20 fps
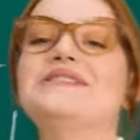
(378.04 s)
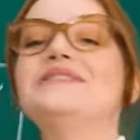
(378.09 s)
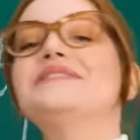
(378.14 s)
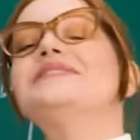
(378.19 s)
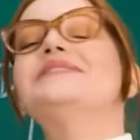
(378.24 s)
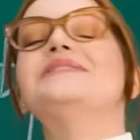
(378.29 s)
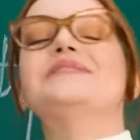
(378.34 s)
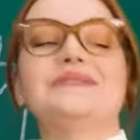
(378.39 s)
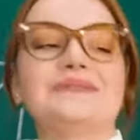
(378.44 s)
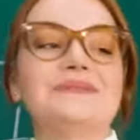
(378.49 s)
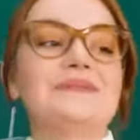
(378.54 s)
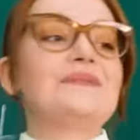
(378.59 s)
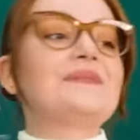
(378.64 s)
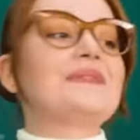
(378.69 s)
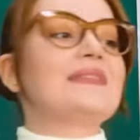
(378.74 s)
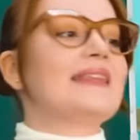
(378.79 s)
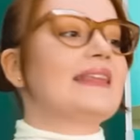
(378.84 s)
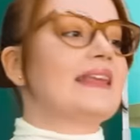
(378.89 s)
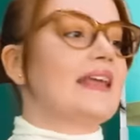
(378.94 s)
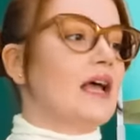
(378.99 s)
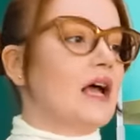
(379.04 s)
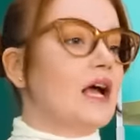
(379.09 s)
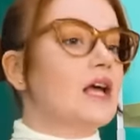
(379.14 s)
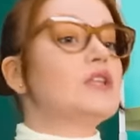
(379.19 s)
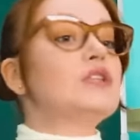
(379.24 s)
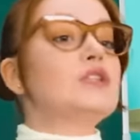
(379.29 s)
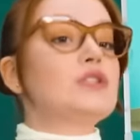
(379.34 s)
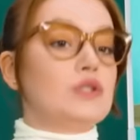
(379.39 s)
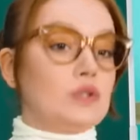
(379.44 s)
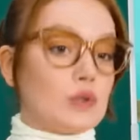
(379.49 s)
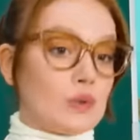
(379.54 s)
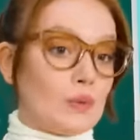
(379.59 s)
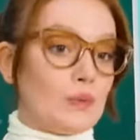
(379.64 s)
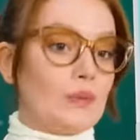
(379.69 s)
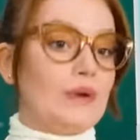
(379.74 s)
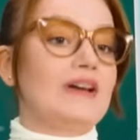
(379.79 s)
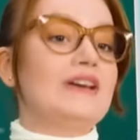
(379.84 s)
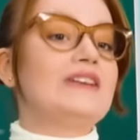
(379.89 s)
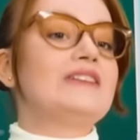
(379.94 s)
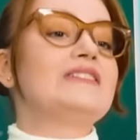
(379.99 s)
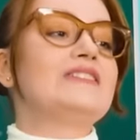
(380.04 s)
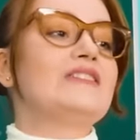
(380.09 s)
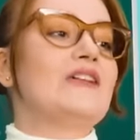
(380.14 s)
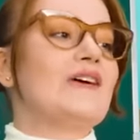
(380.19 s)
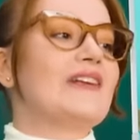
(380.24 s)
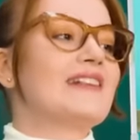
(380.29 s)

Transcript: job, Essie. Who's next?